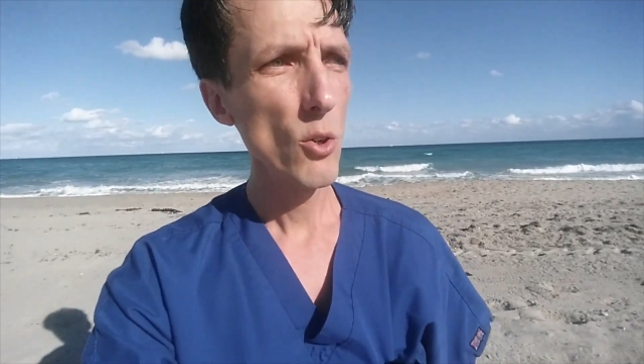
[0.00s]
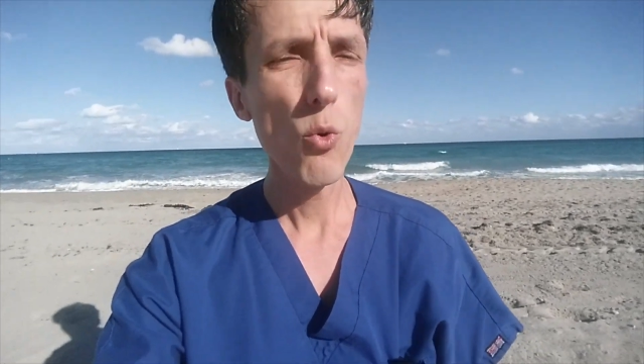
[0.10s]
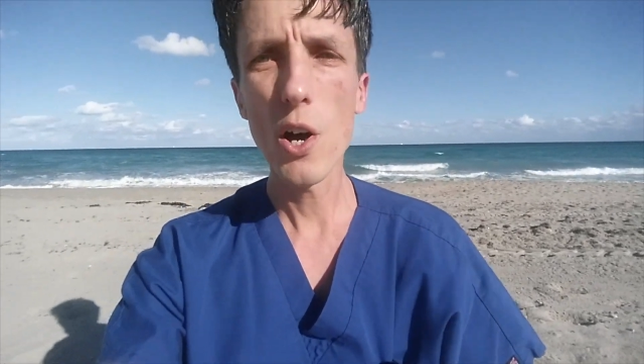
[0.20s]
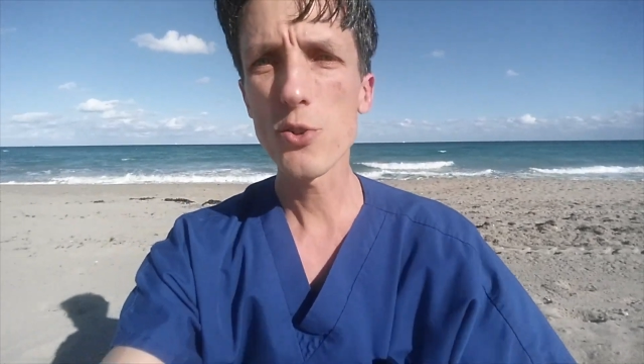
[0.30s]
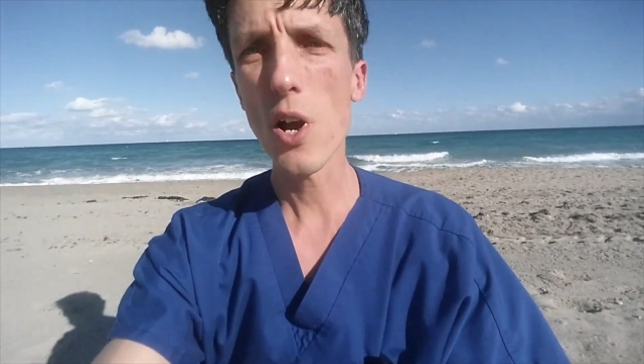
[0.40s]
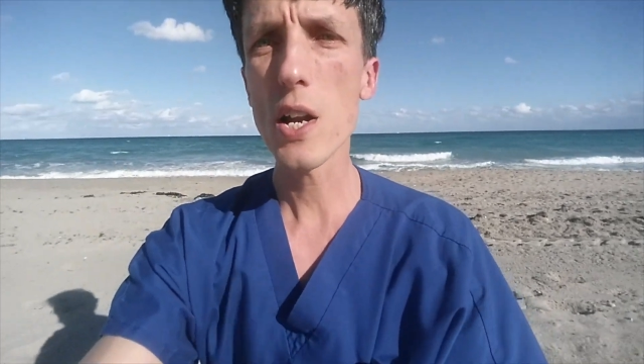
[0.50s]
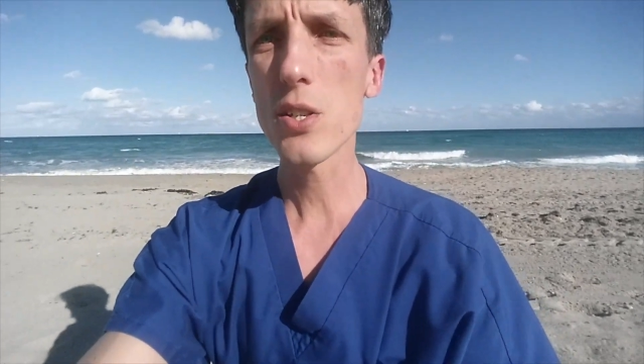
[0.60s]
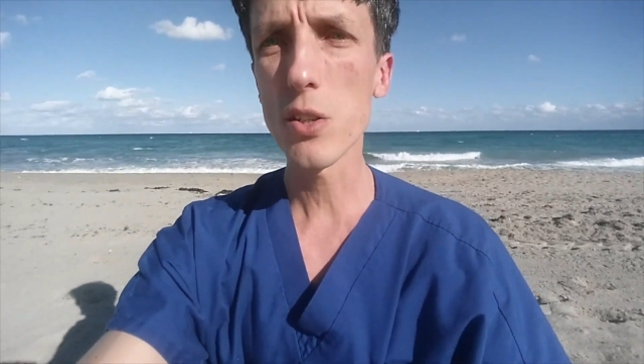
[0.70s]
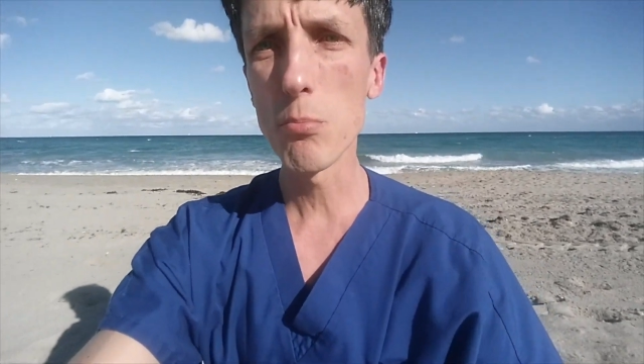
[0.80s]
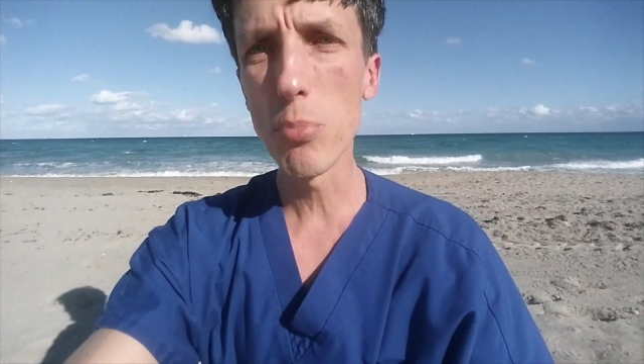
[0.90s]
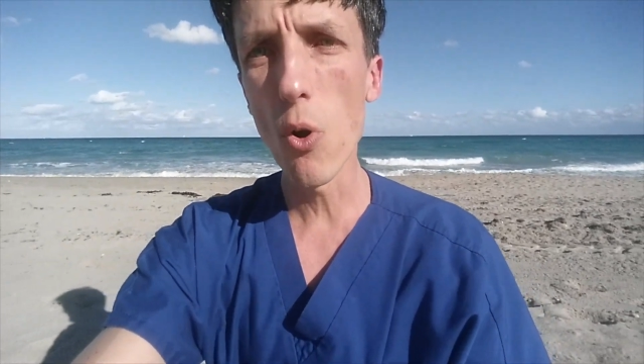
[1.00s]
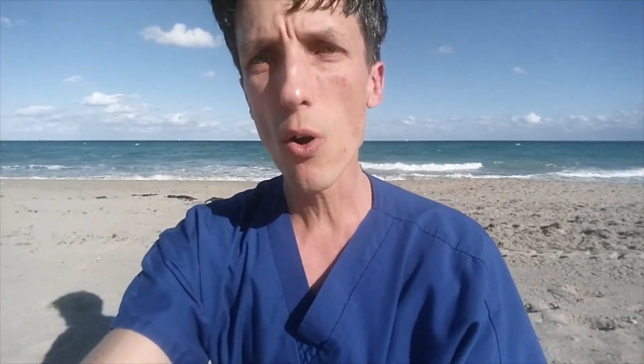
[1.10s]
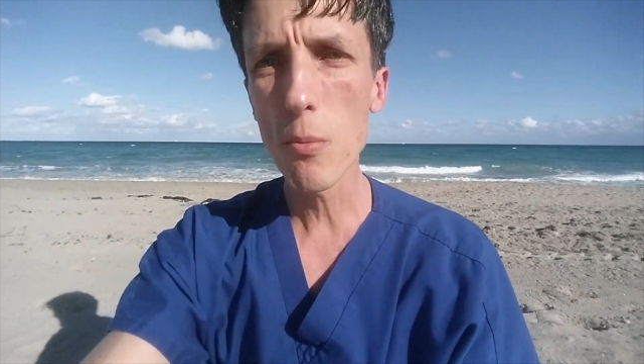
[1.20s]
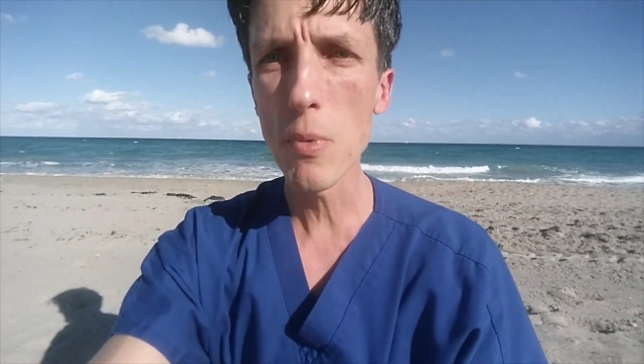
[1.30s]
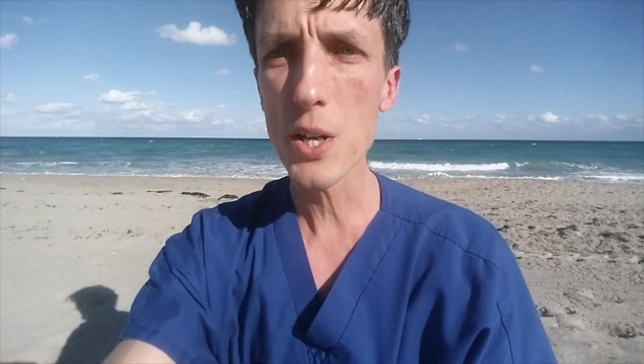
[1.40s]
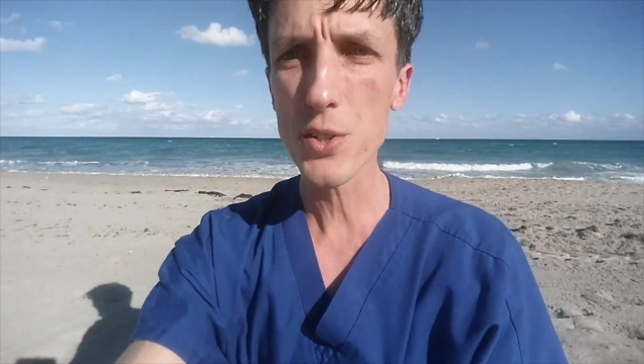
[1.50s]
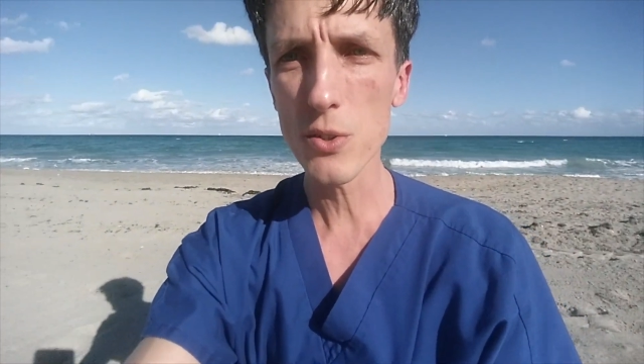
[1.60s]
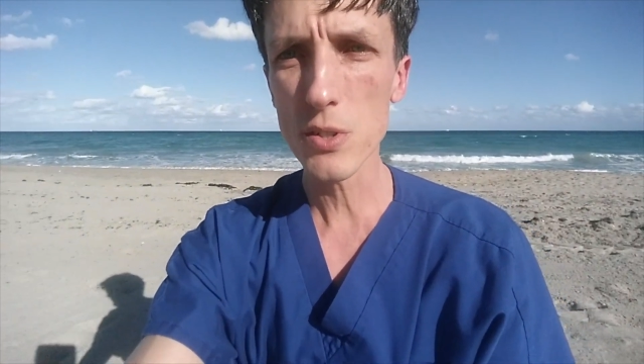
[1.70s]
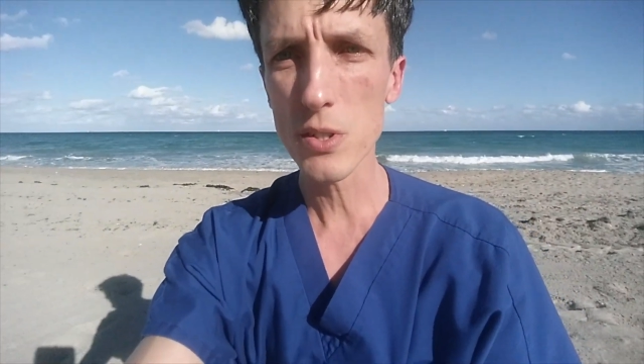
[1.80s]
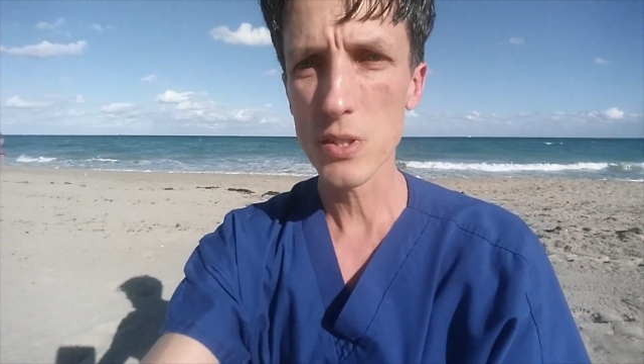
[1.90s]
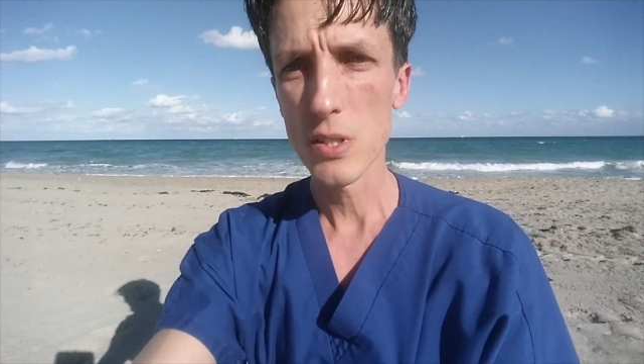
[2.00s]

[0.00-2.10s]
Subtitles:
quadratus lumborum muscles